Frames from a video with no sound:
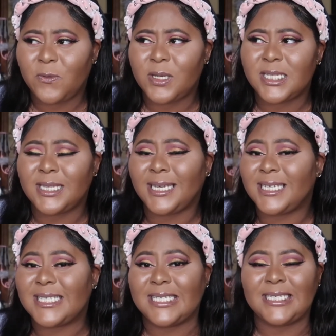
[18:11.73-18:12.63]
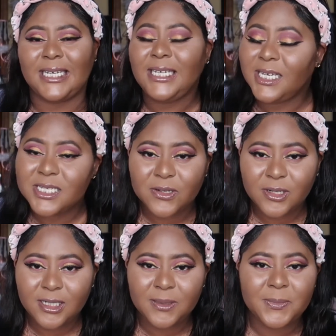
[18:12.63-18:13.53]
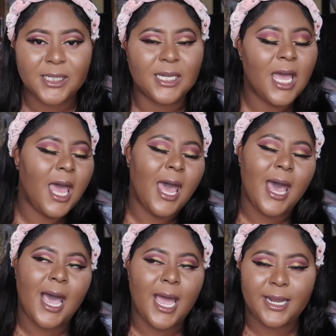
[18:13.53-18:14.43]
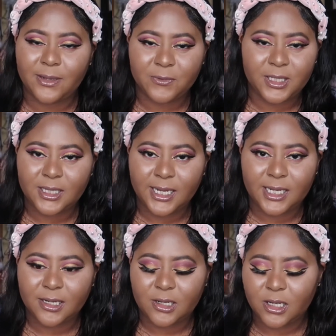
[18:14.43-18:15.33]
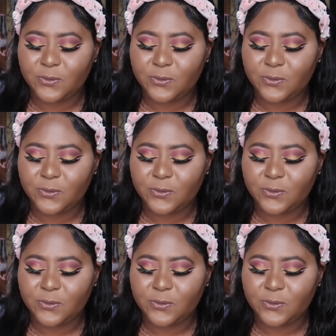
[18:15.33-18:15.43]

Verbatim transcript: It wasn't like a stinky scrub, but I didn't really like it at all.